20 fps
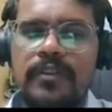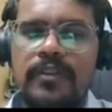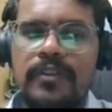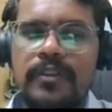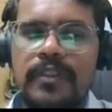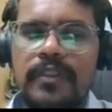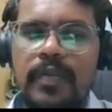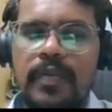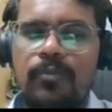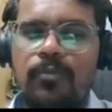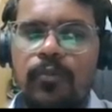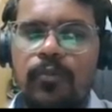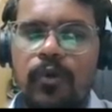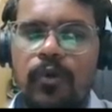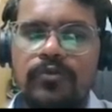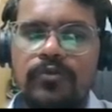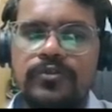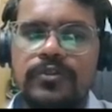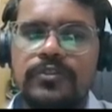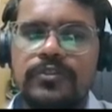that
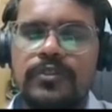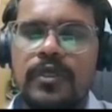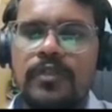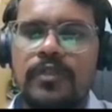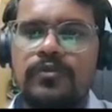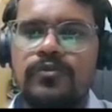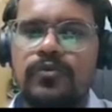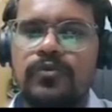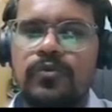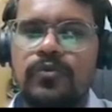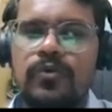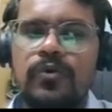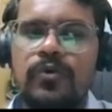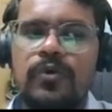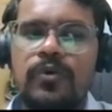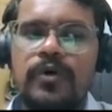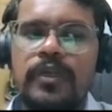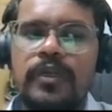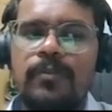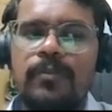process also
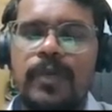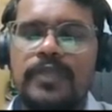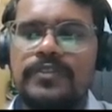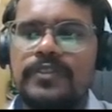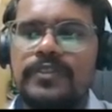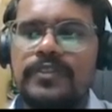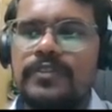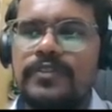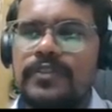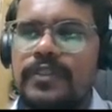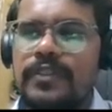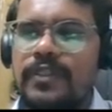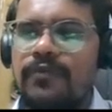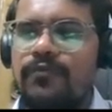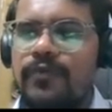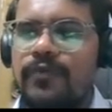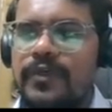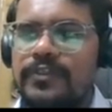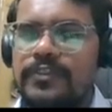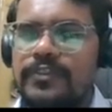remains in 3
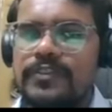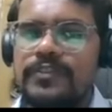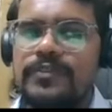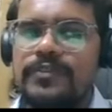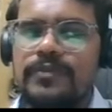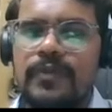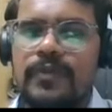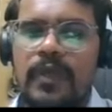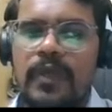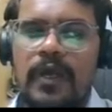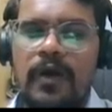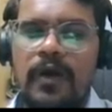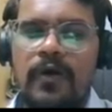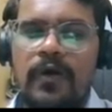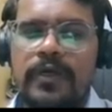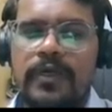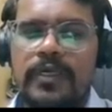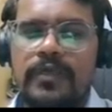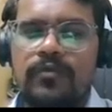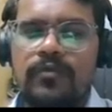phases.
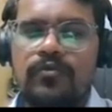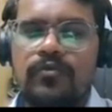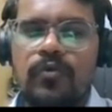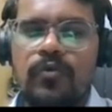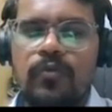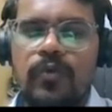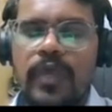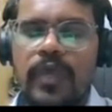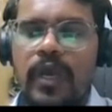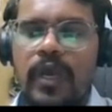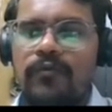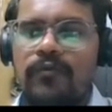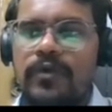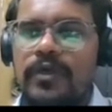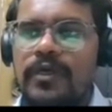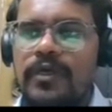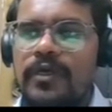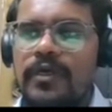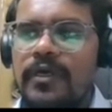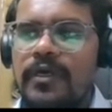Okay, so we have
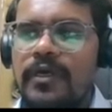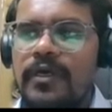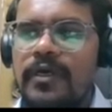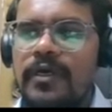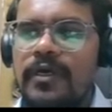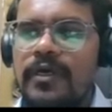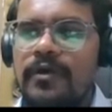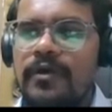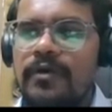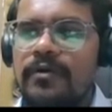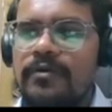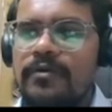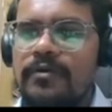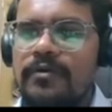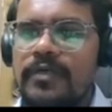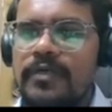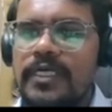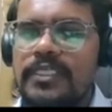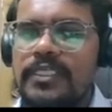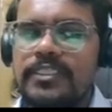a
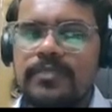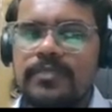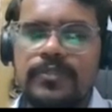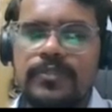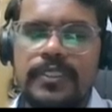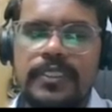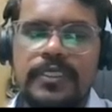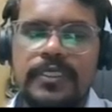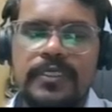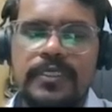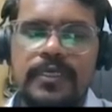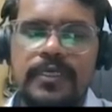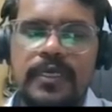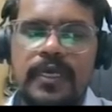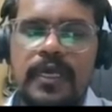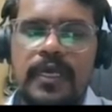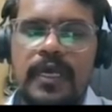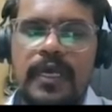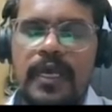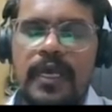custom setting
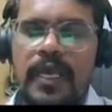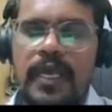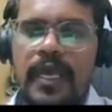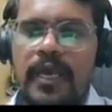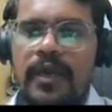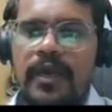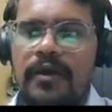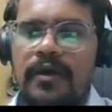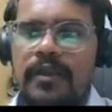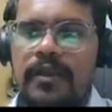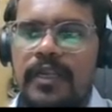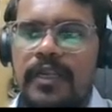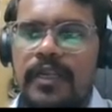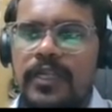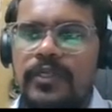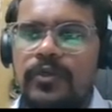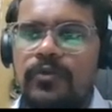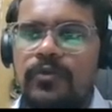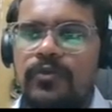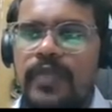
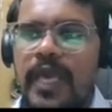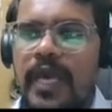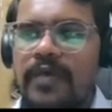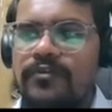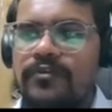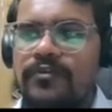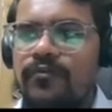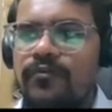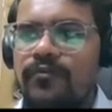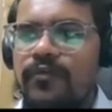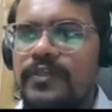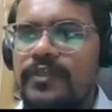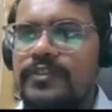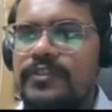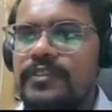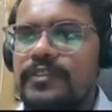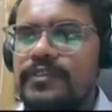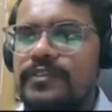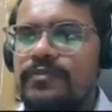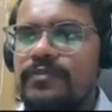related to the as of
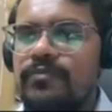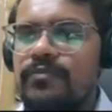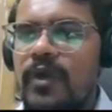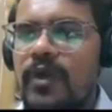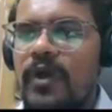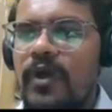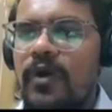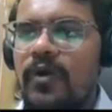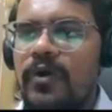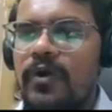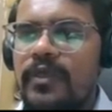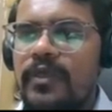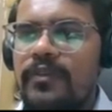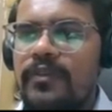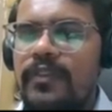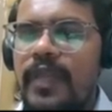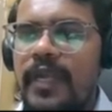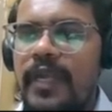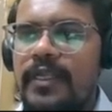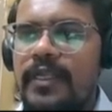phasings. Okay,
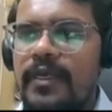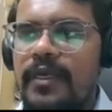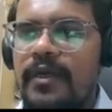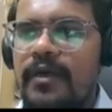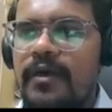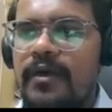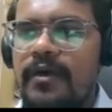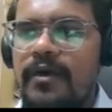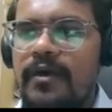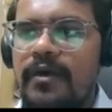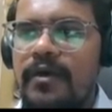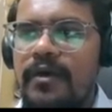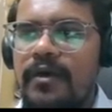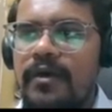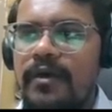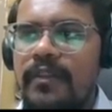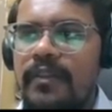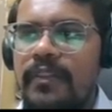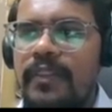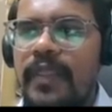that
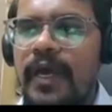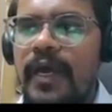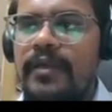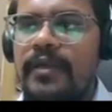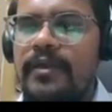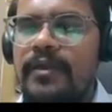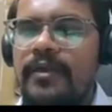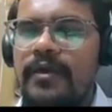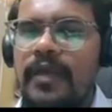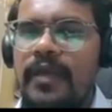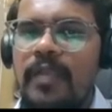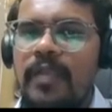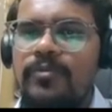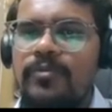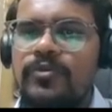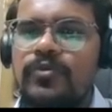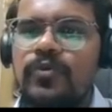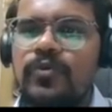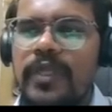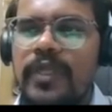
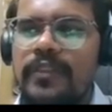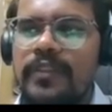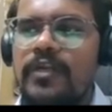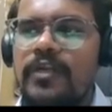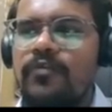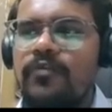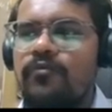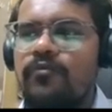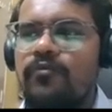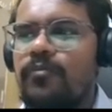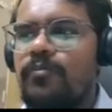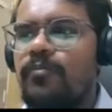helps to run that